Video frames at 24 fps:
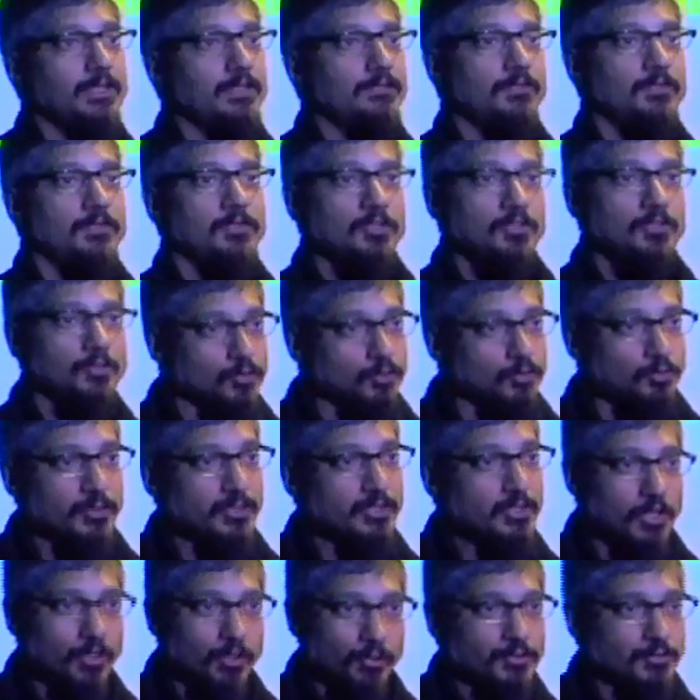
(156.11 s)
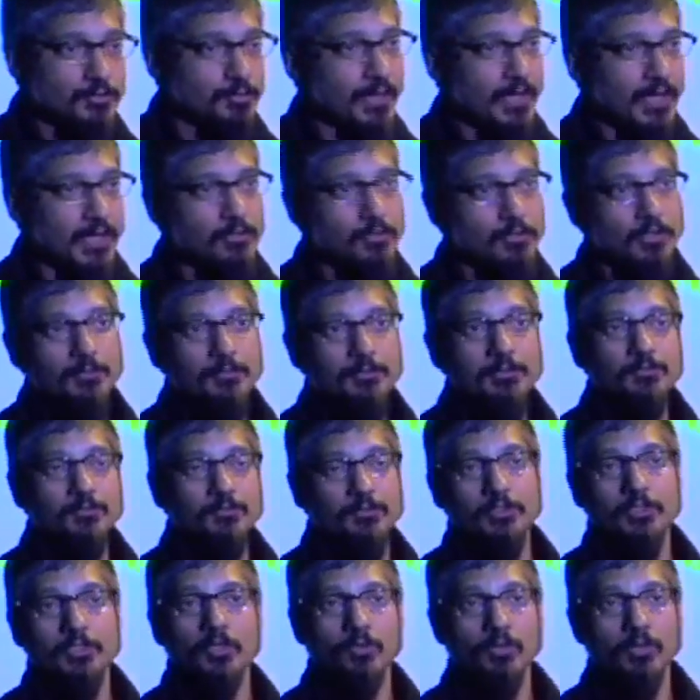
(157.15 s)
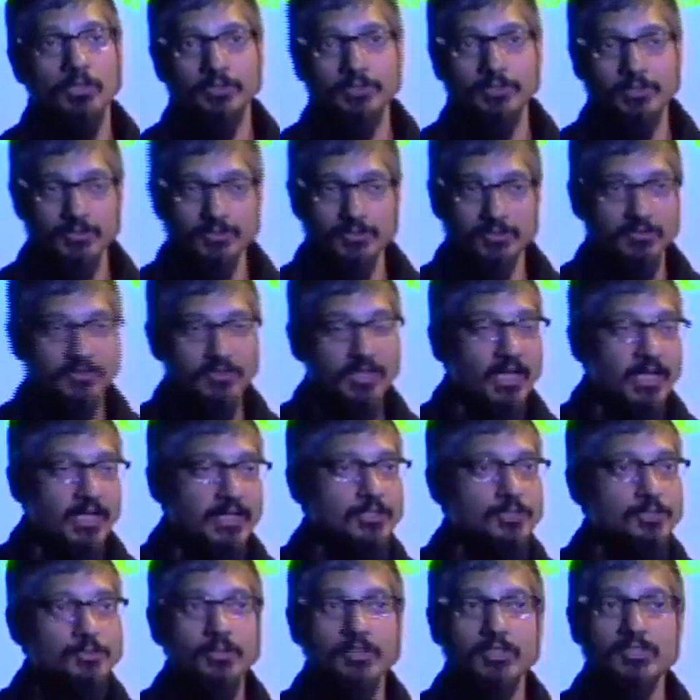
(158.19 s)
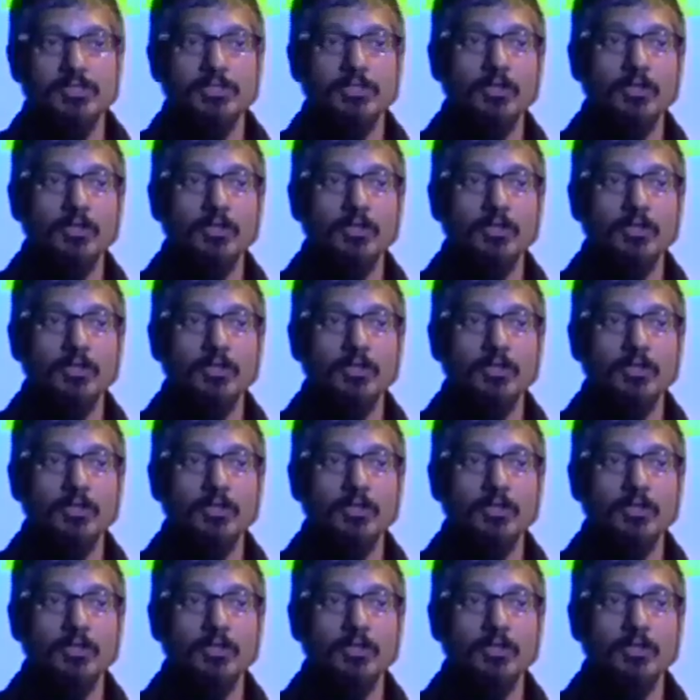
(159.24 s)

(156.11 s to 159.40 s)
If the news we know is bankrupt and if we know our leaders are lying to us,